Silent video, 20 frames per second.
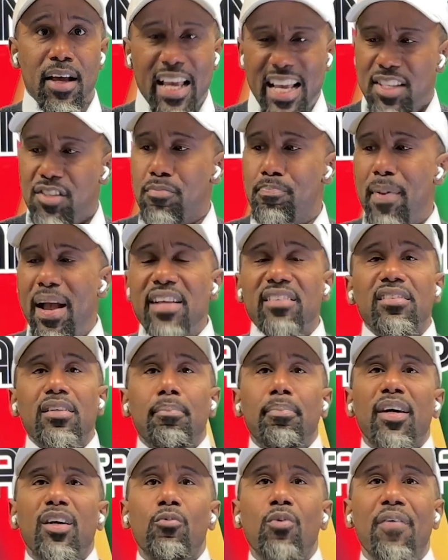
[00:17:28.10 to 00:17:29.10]
It's based
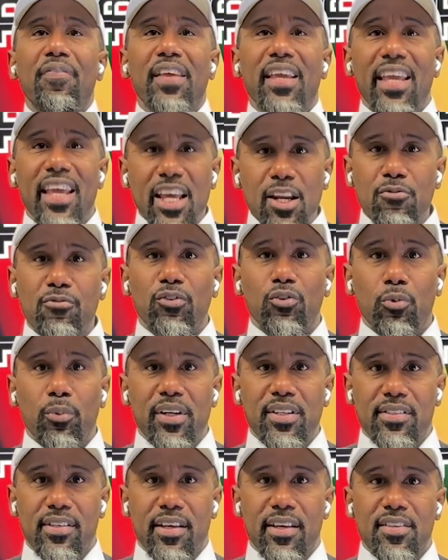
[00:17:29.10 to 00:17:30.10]
upon what the
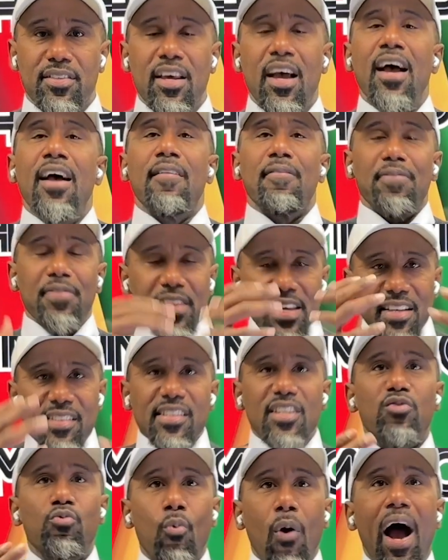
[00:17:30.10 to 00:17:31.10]
influence is.
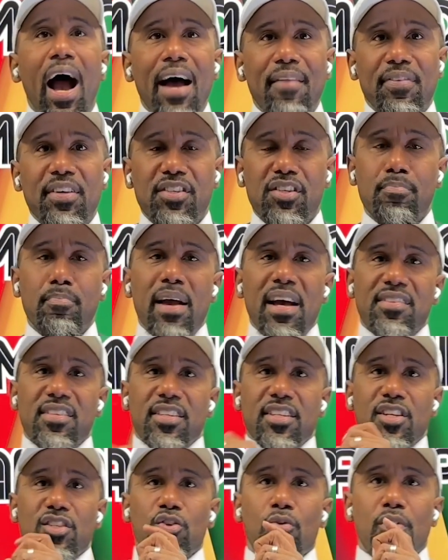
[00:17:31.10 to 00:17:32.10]
This is why this
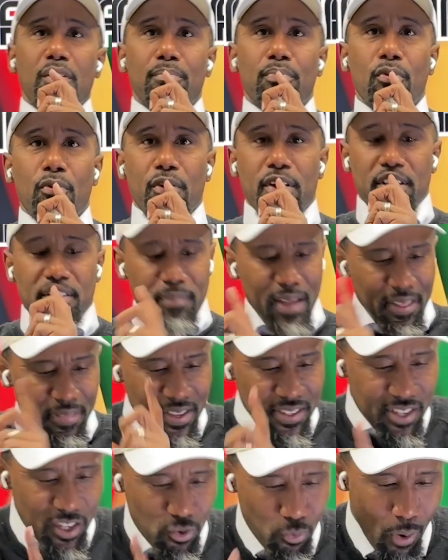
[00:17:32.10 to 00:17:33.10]
message is so important. And
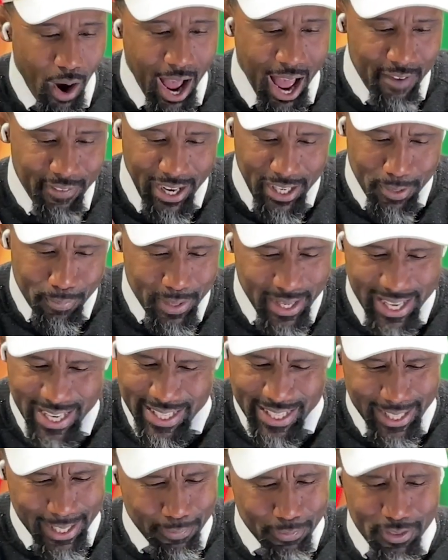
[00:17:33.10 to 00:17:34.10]
this is why I got the
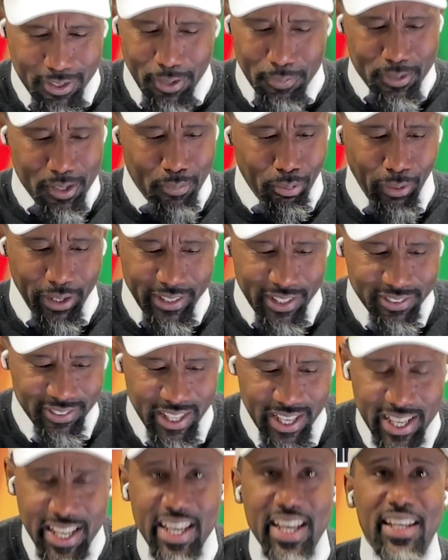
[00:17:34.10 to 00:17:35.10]
beginning to, to bring this
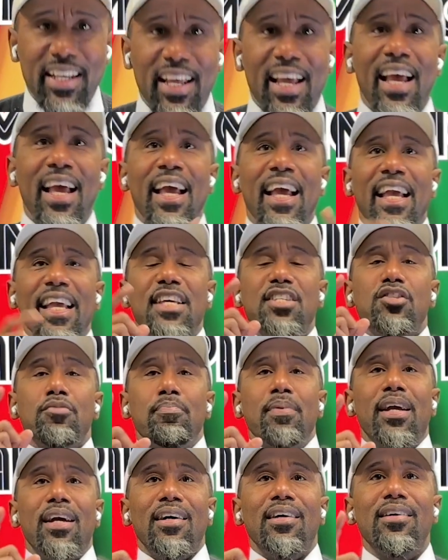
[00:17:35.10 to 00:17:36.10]
thing in is
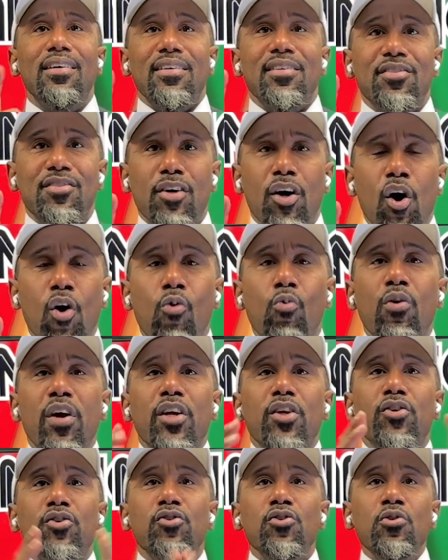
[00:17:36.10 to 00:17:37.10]
because
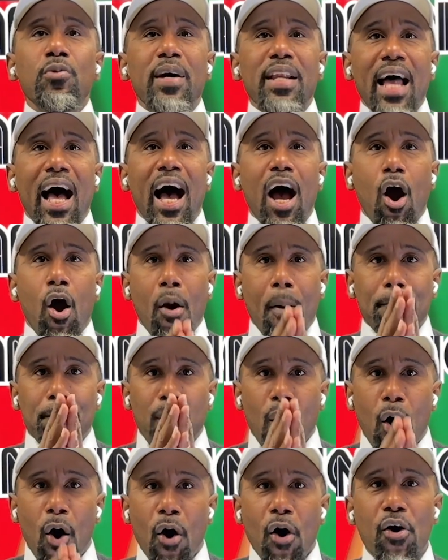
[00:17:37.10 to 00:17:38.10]
when you and I are
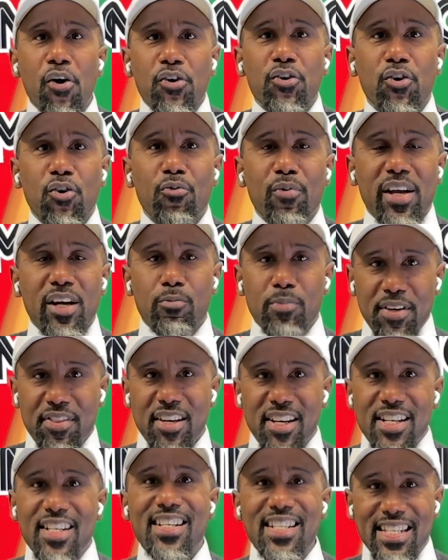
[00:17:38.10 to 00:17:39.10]
partnering
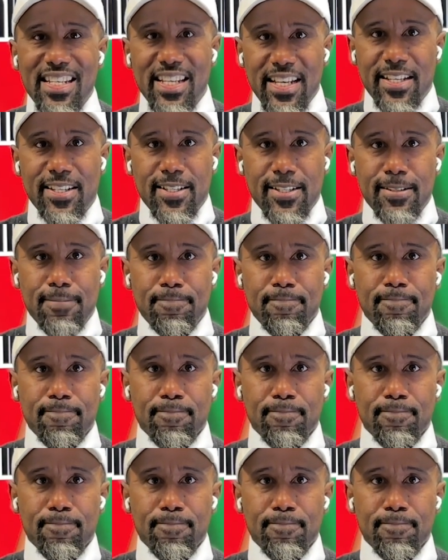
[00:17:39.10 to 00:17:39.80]
with goodness,